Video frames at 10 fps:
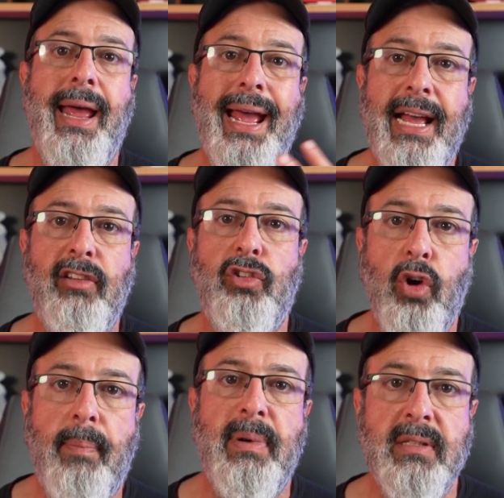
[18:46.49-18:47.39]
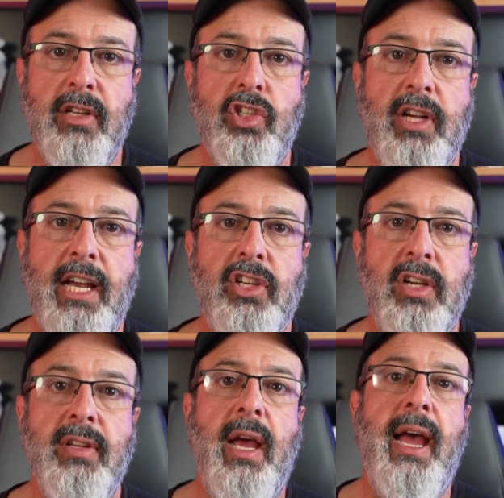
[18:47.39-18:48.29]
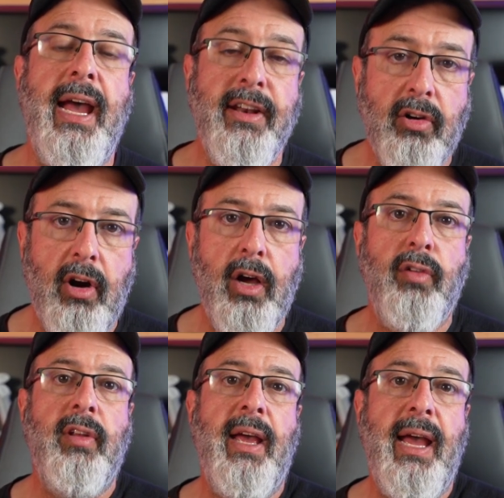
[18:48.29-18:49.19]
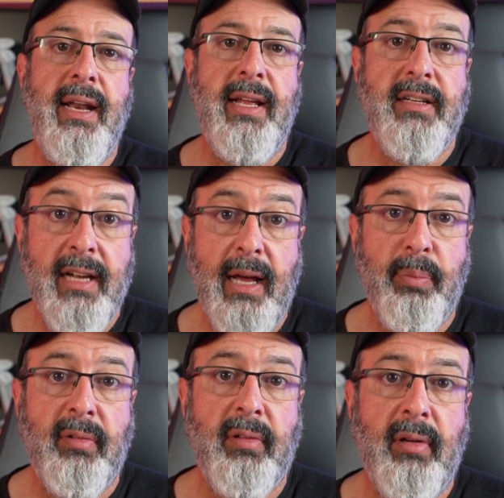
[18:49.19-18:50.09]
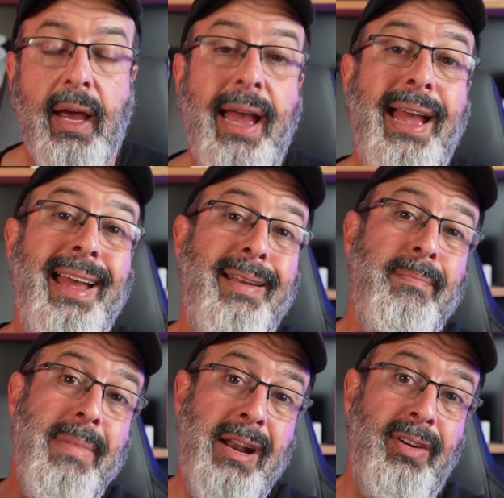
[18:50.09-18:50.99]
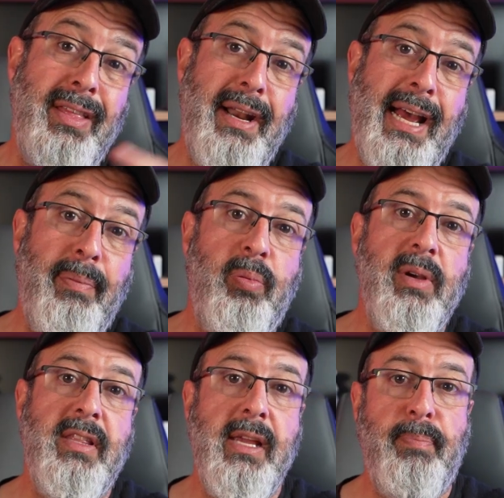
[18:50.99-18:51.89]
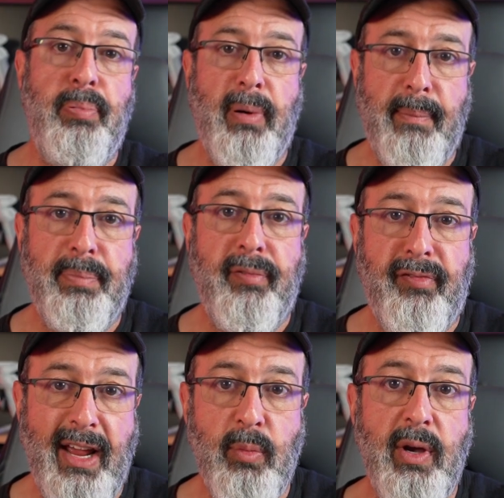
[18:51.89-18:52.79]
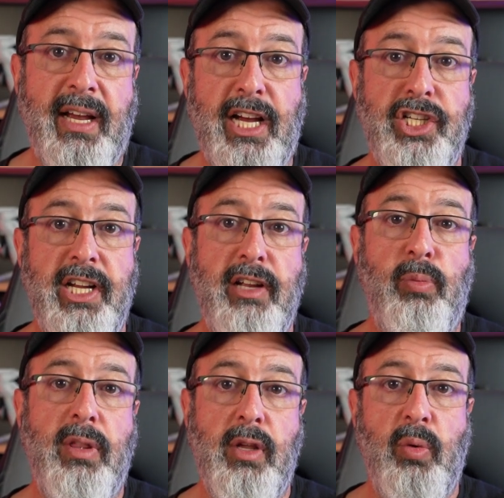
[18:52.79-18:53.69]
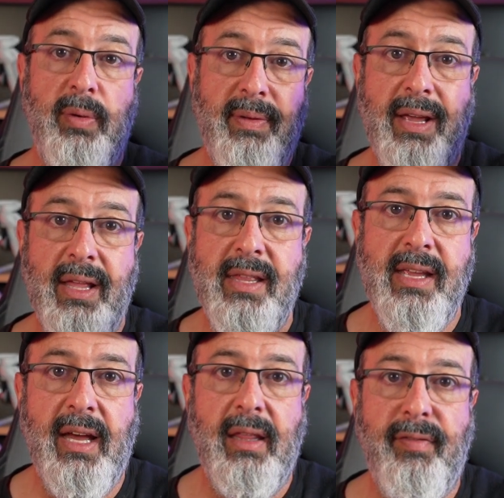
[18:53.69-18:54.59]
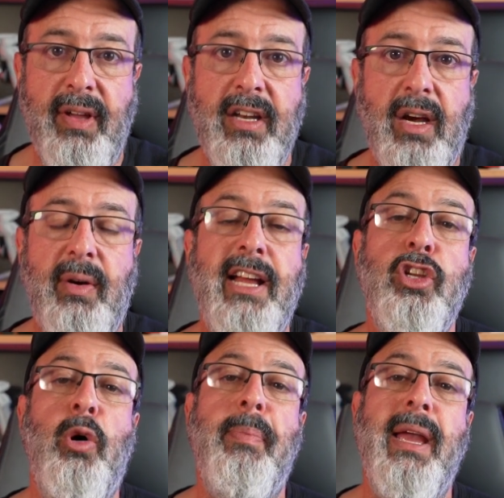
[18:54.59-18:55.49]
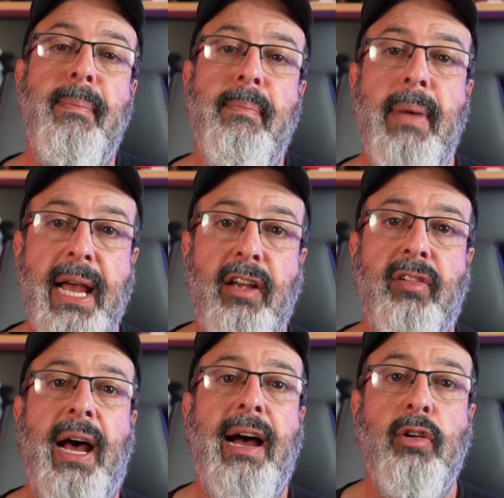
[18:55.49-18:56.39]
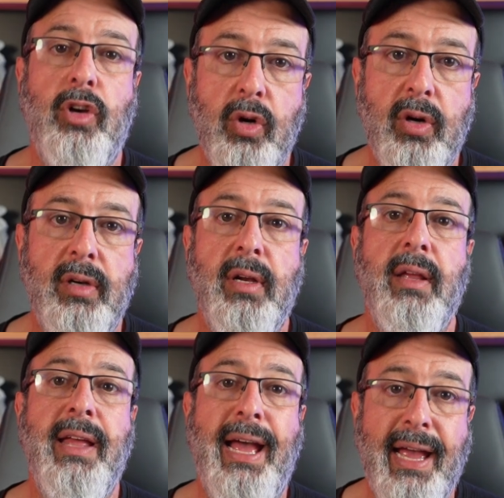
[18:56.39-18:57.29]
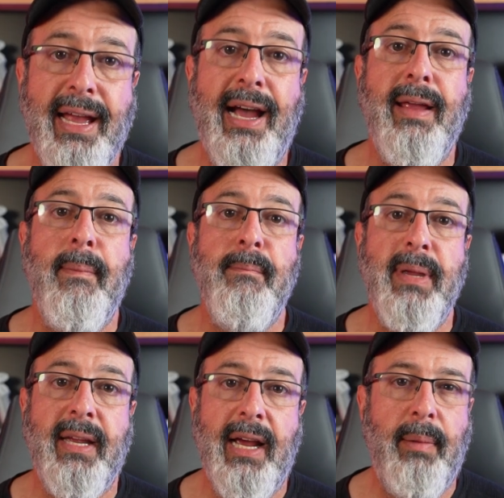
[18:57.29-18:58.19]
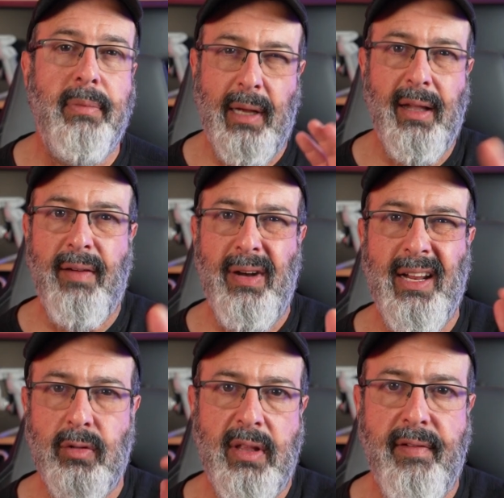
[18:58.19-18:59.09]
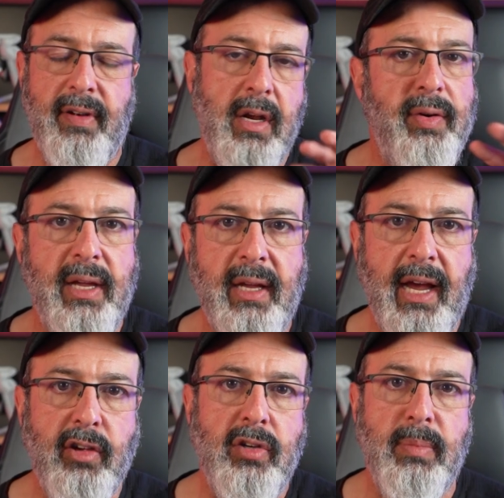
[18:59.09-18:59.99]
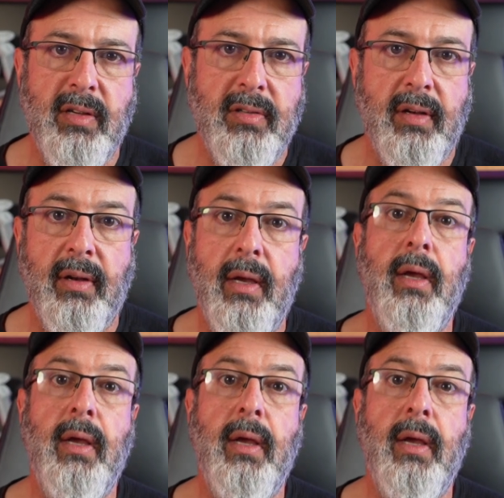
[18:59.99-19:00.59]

as your business changes and grows and adapts. And marry that up with the prompt framework I shared with you in the other video, and you'll be amazed how good AI becomes. I'll have a link to that video in case you missed it.